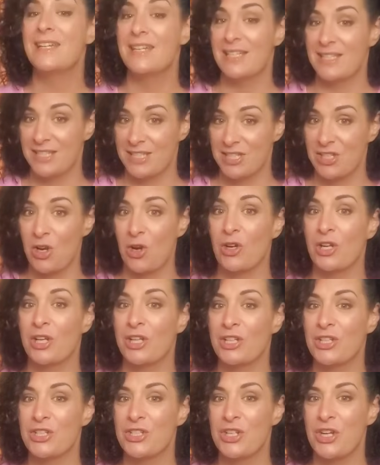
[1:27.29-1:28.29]
It's
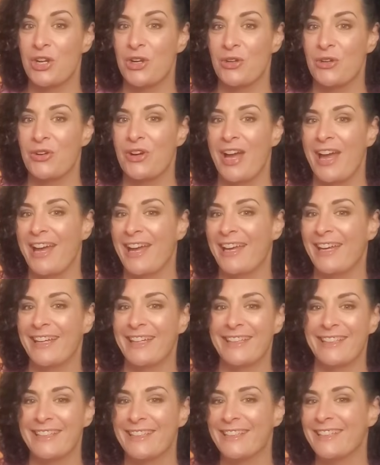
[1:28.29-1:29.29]
starting to show,
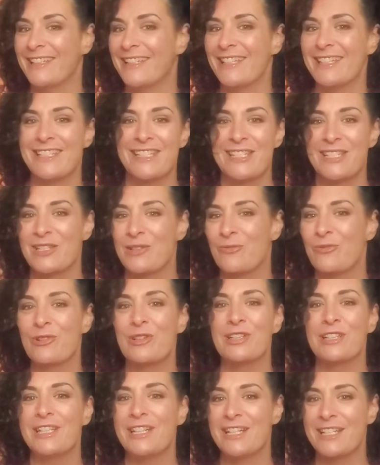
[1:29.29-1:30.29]
and this is a
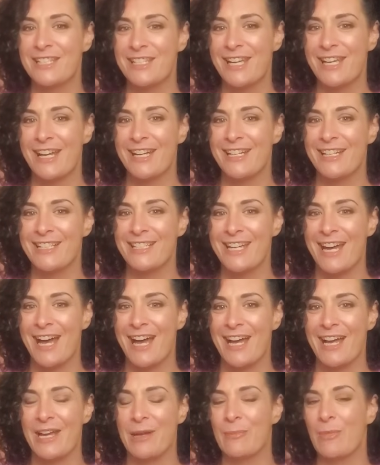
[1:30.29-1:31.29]
really exciting
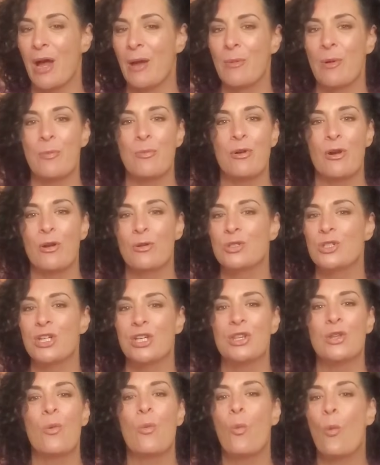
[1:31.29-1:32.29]
time. I'm
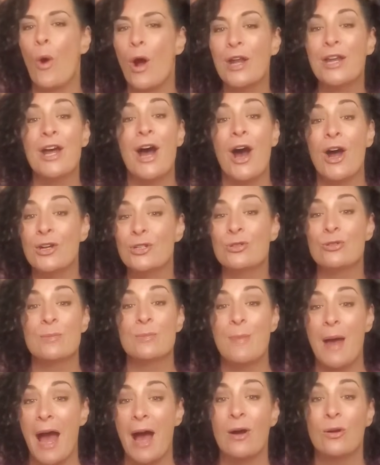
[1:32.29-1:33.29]
approaching the
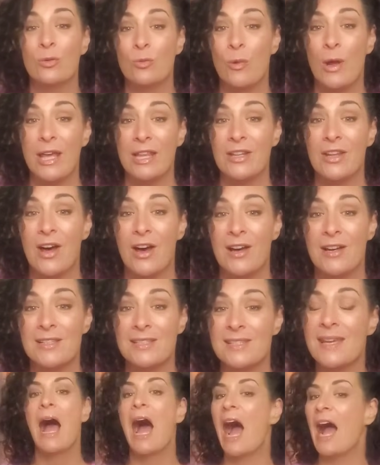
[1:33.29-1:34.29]
100 pound weight loss.